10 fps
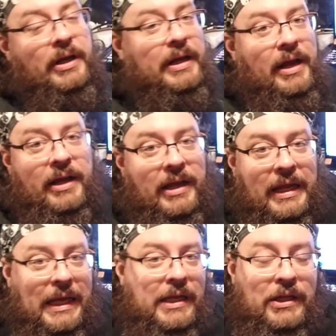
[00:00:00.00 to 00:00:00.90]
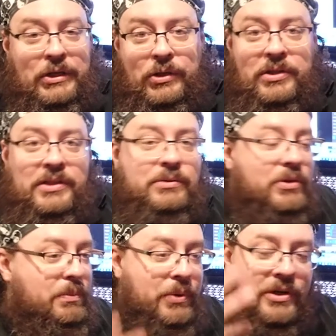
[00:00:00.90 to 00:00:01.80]
Now, it can do this
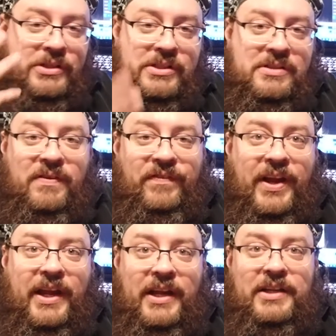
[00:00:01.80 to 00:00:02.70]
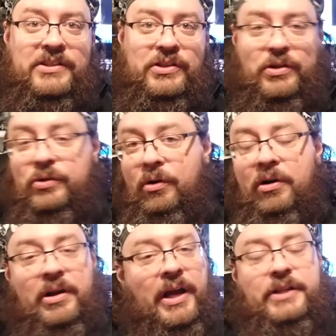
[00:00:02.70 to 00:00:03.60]
with a person's face. You can do
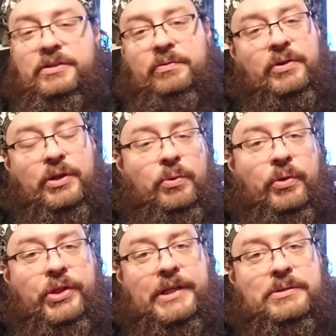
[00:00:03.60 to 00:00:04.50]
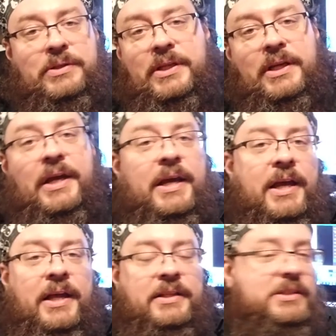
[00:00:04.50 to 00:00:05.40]
all kinds of really cool things with it.
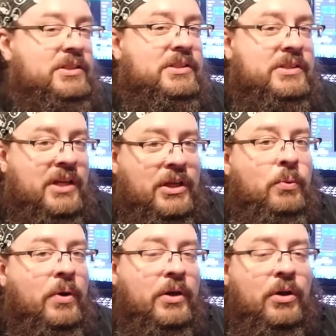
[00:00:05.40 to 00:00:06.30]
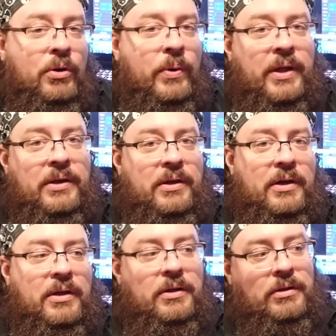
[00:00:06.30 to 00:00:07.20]
Let's just say you want to go and,
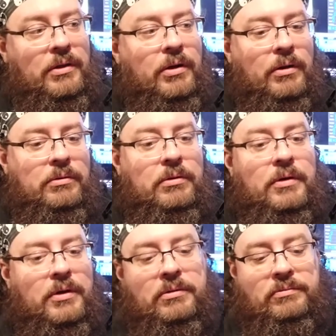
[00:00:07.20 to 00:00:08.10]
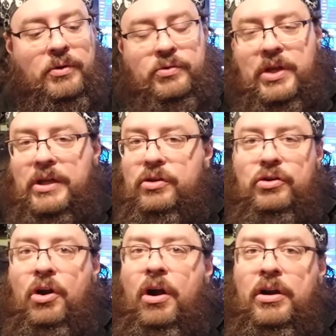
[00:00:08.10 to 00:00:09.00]
go take
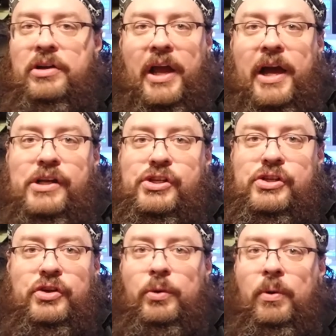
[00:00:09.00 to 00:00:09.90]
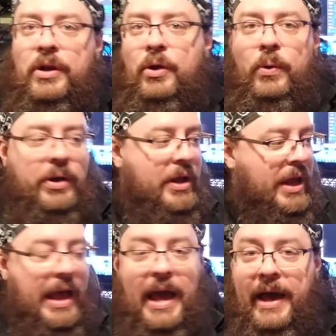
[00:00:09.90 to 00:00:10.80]
your car dash, and you want to go and
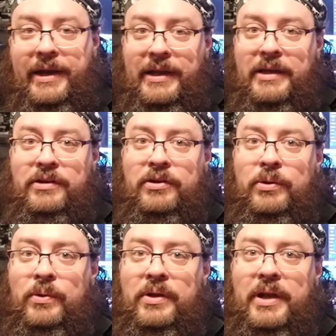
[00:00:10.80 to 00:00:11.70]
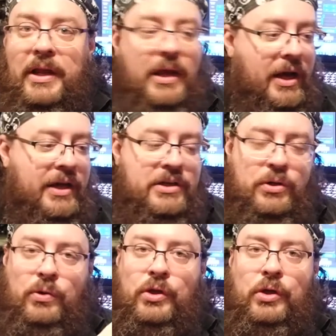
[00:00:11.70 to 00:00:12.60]
add into it a
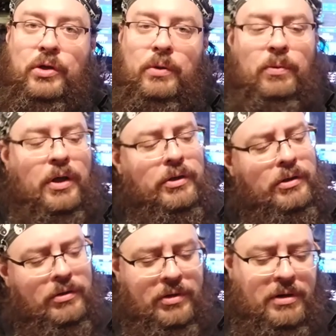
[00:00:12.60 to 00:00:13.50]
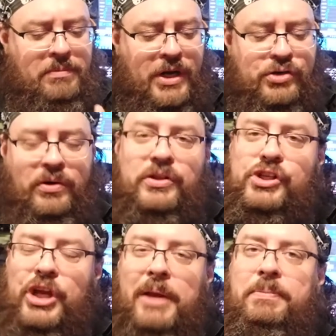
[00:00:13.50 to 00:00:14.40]
new unit. Well, you've got to measure out the
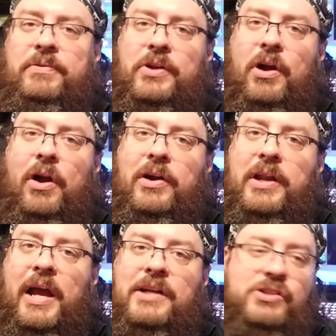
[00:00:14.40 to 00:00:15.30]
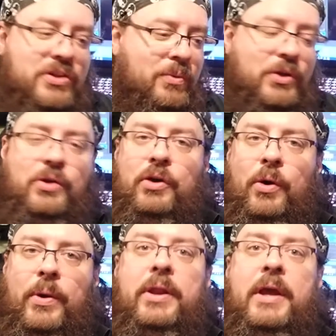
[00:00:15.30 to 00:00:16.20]
shape of the car dash so that when you
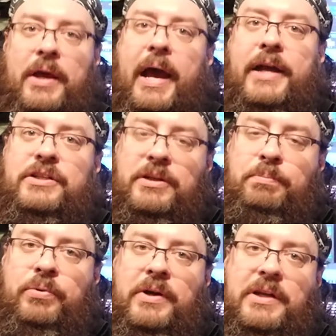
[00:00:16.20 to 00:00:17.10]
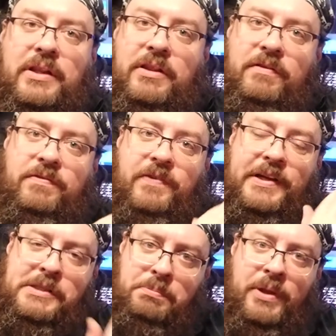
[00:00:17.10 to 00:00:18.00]
go and actually print it, the
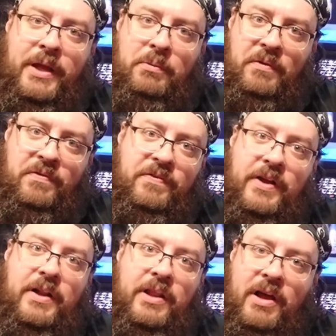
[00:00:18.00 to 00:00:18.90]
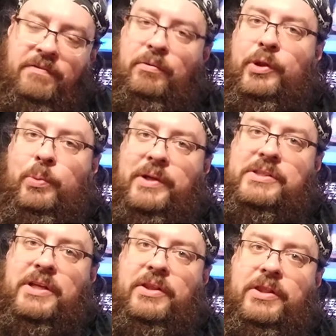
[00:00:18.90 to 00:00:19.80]
faceplate will fit level with
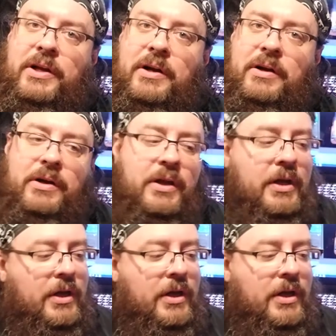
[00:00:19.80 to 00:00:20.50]
what's in there.